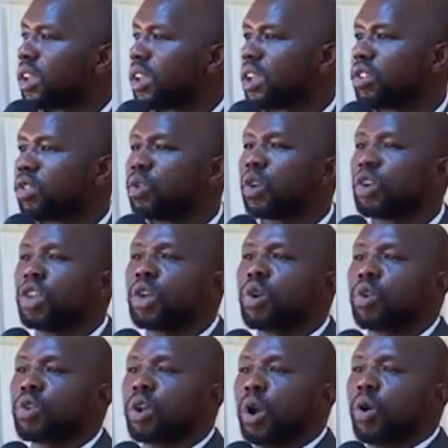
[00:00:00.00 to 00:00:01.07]
It is not
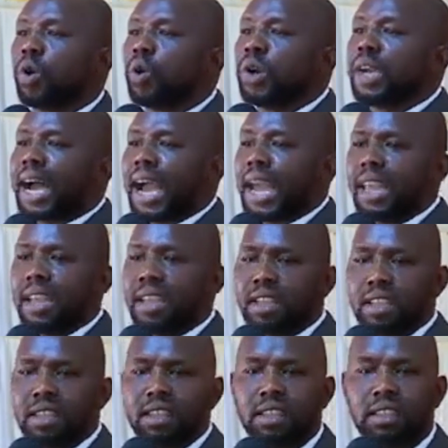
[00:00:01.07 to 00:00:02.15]
generals alone who die.
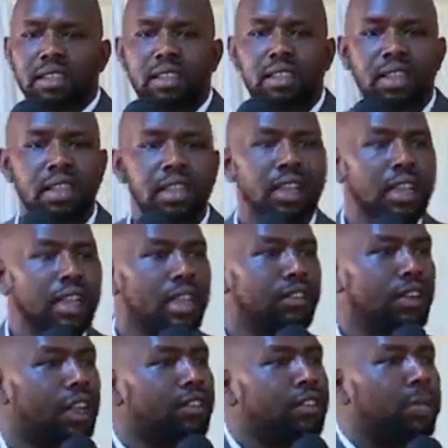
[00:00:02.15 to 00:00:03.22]

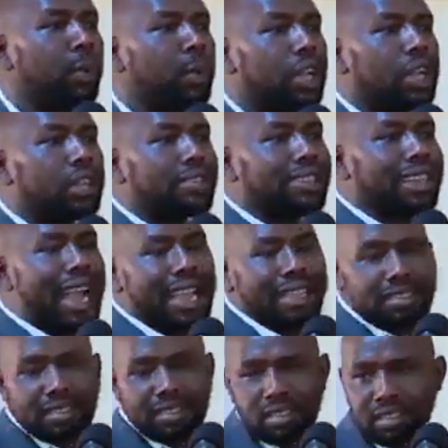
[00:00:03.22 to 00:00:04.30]
Even everybody else
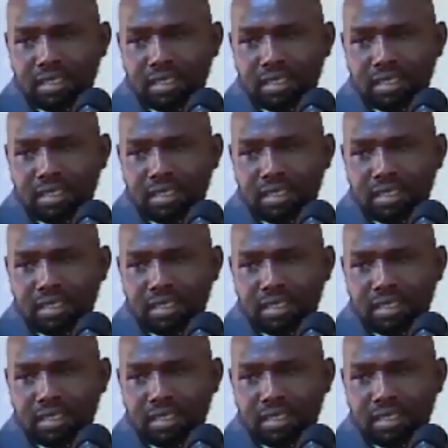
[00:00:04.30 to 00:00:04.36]
dies.